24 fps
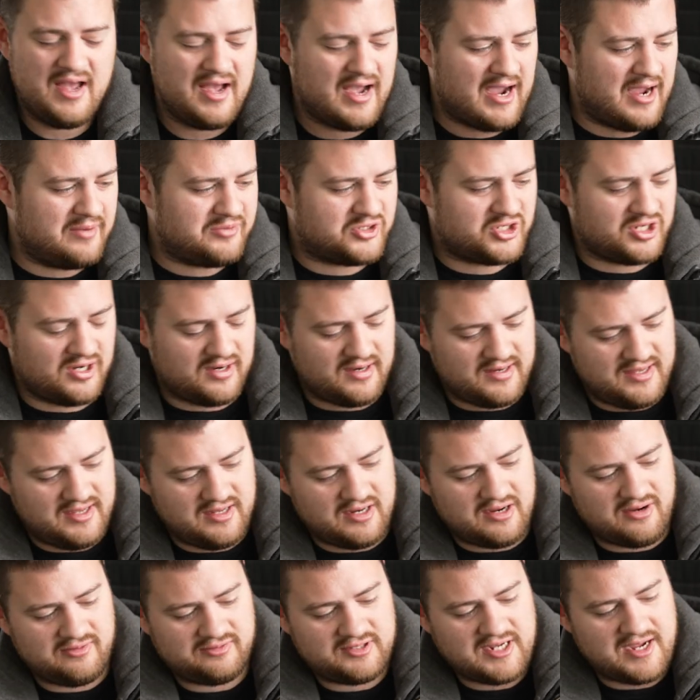I'm sure, you
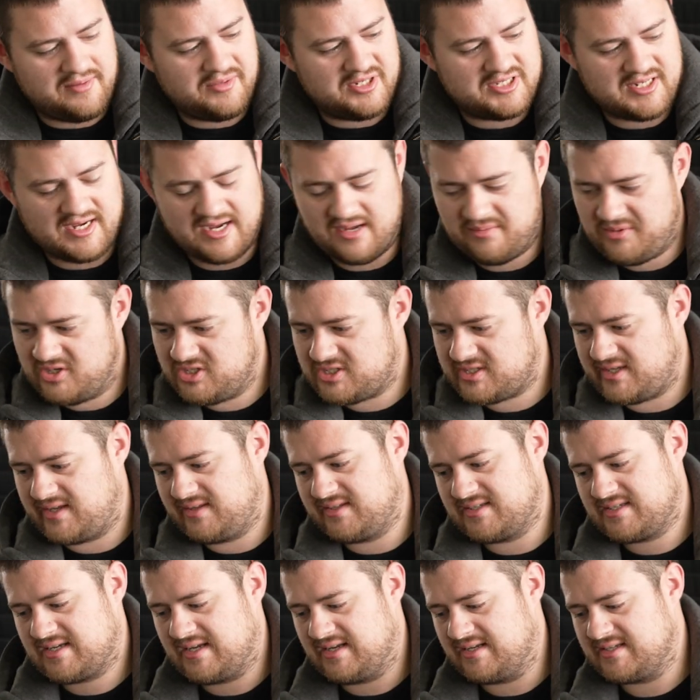know, time to time, usually on
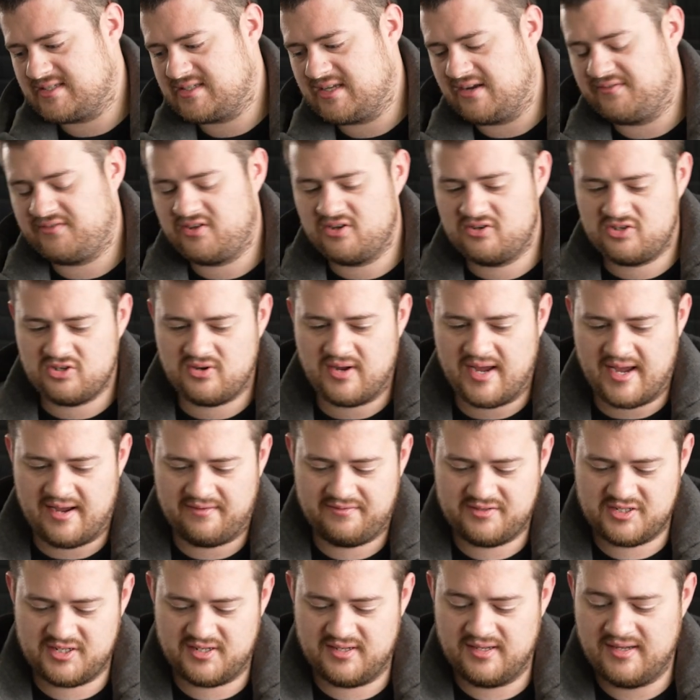this kind of stuff, you do have
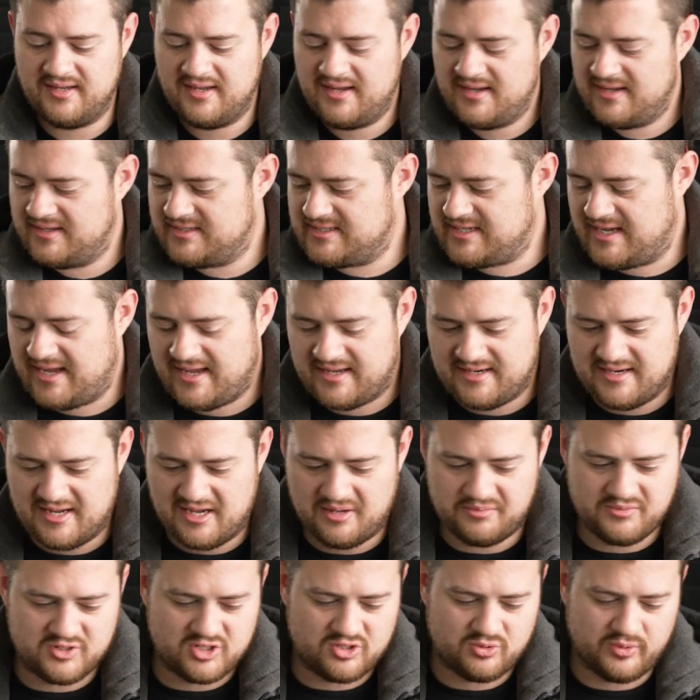to end
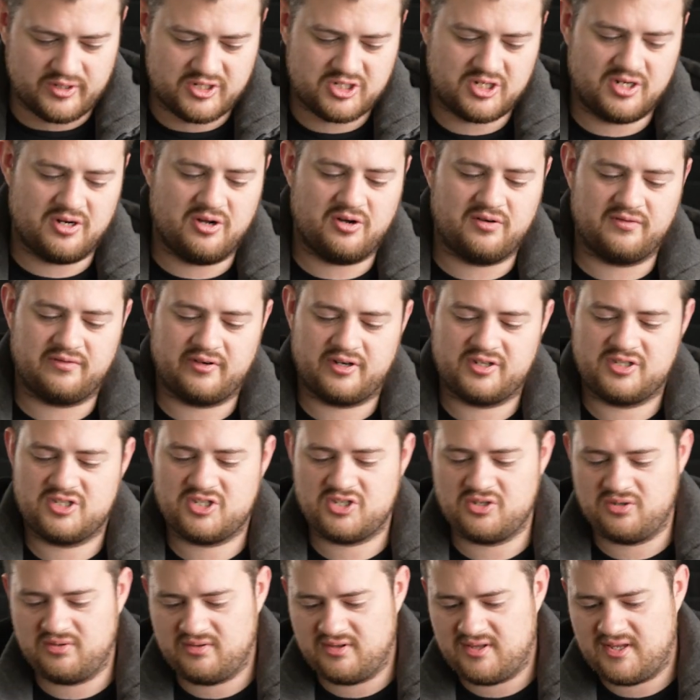up switching over
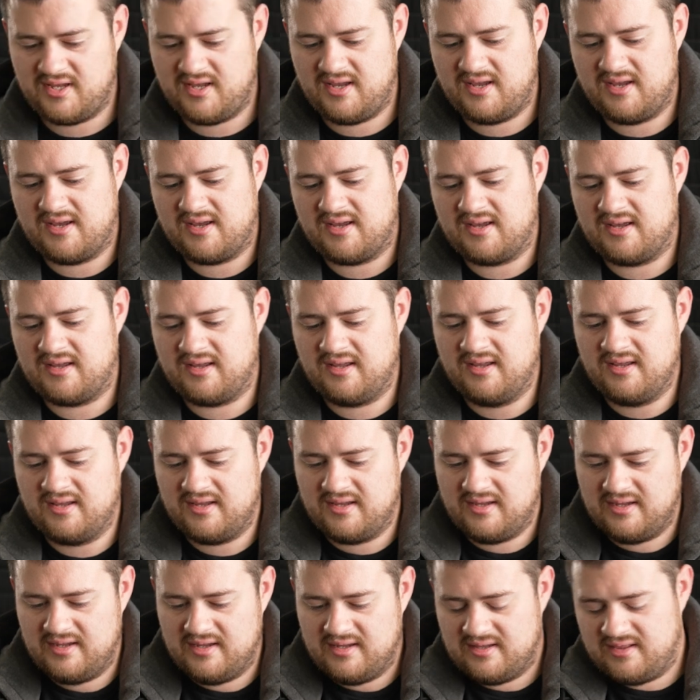to
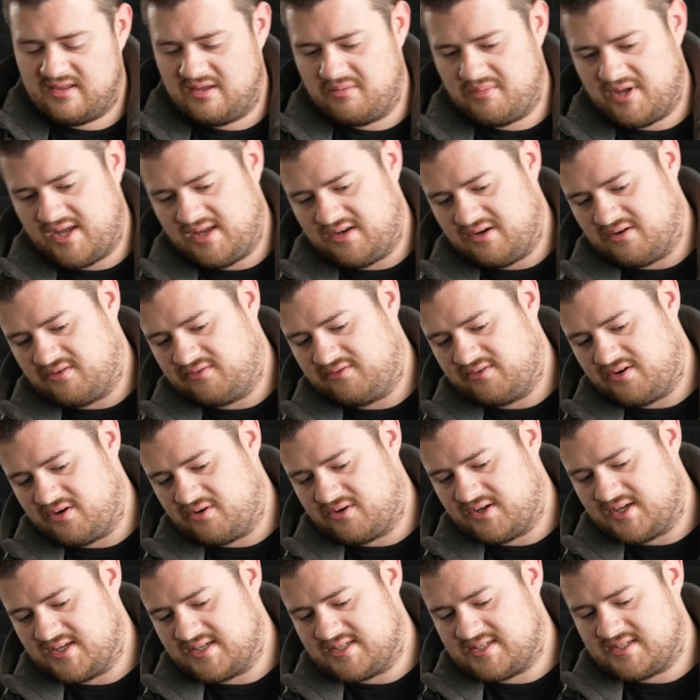the manual
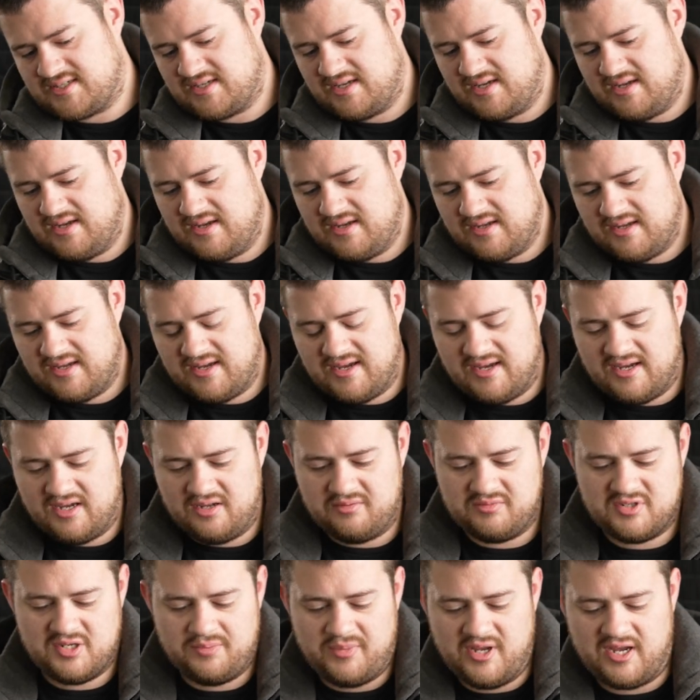focus
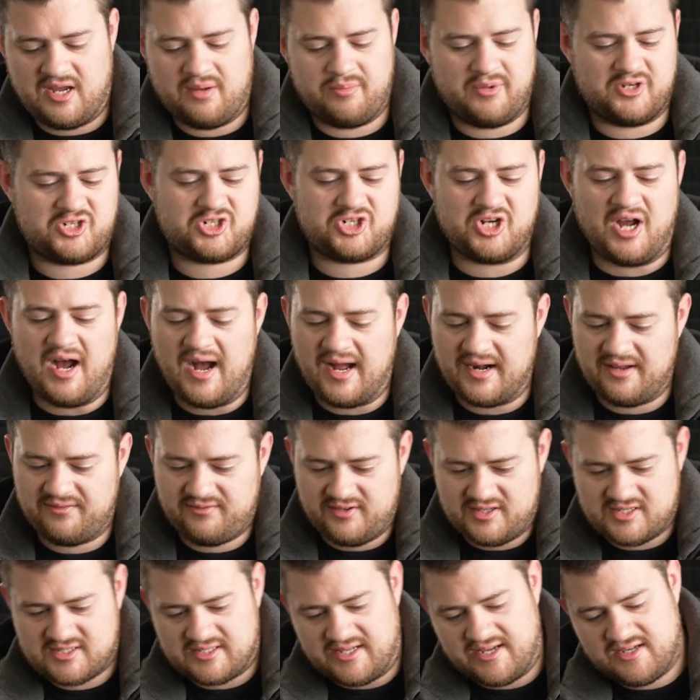to pick up a shot if
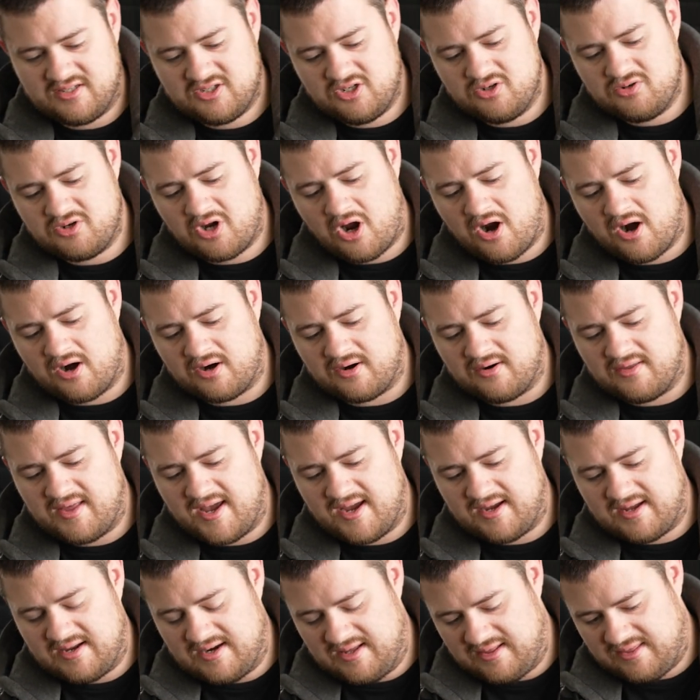it's like too dark or that
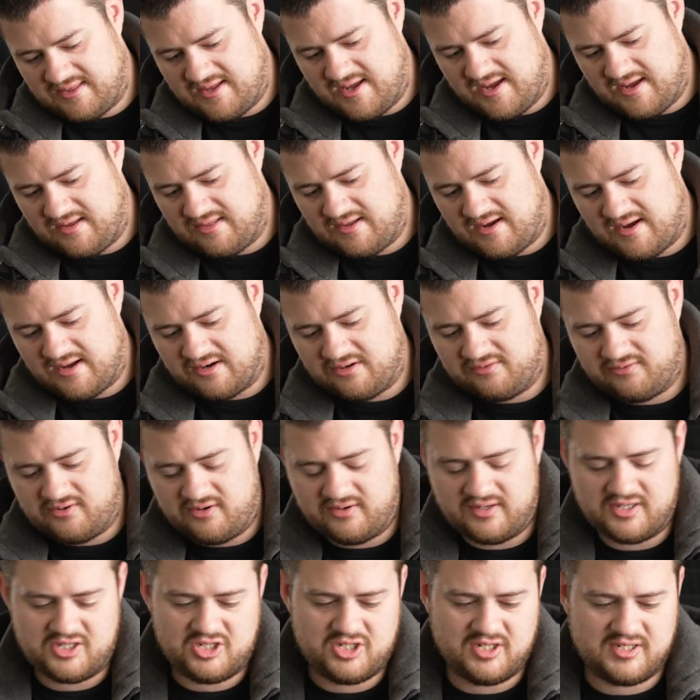kind of thing. The
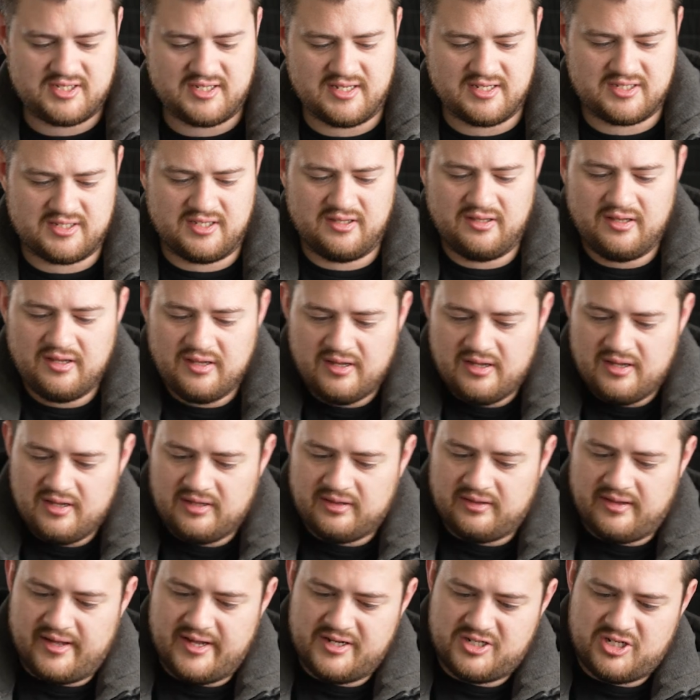autofocus just isn't
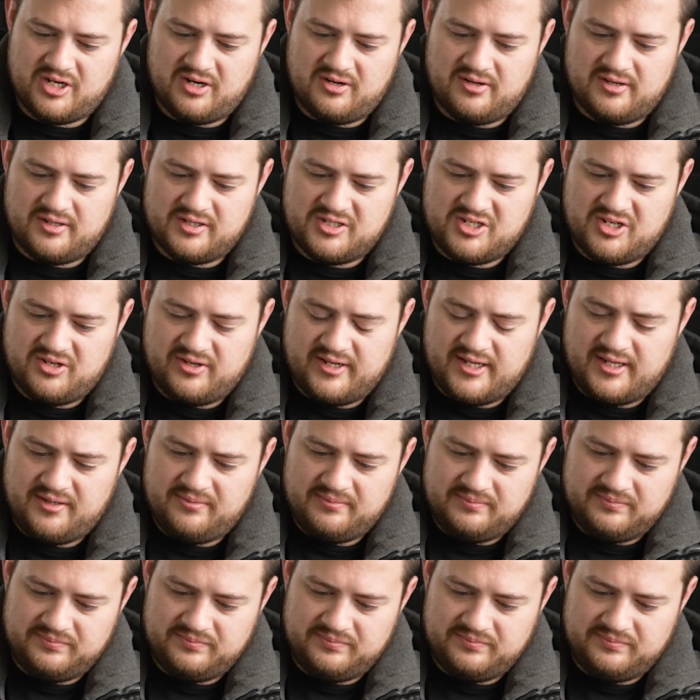latching onto it.